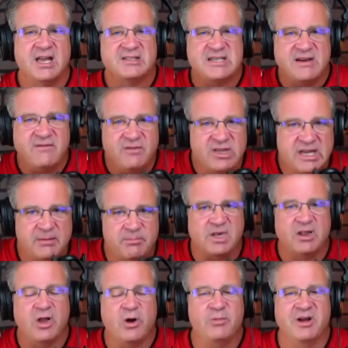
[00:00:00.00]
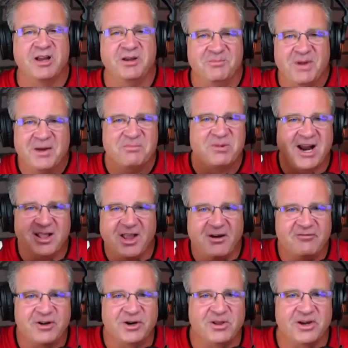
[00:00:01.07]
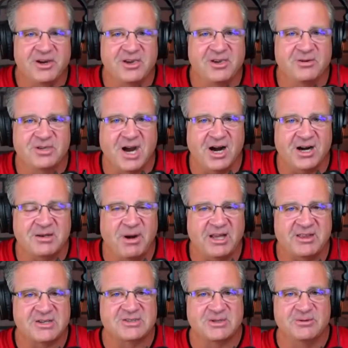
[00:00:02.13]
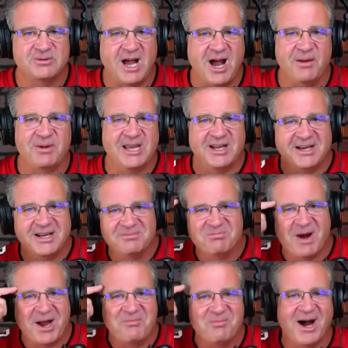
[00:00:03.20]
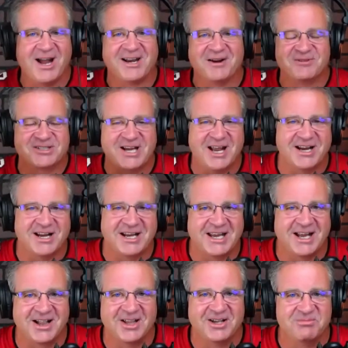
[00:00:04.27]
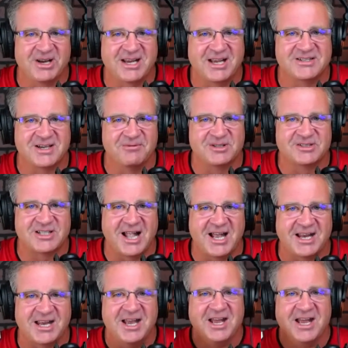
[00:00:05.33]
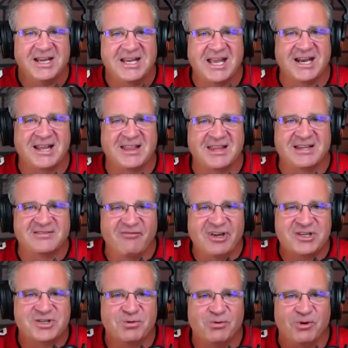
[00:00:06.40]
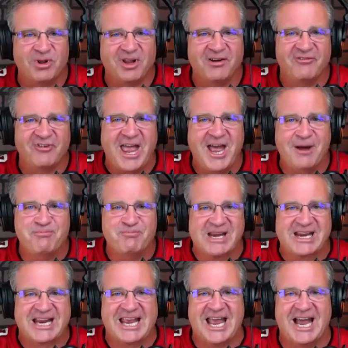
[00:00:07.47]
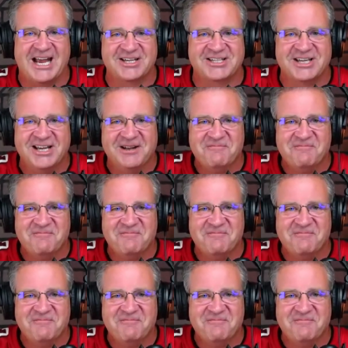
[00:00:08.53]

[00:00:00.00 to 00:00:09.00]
It's even dipped a little bit, but I loved earlier you talked about the tsunami, and in my mind I was kind of giggling because I was like getting this visual of Epic Cash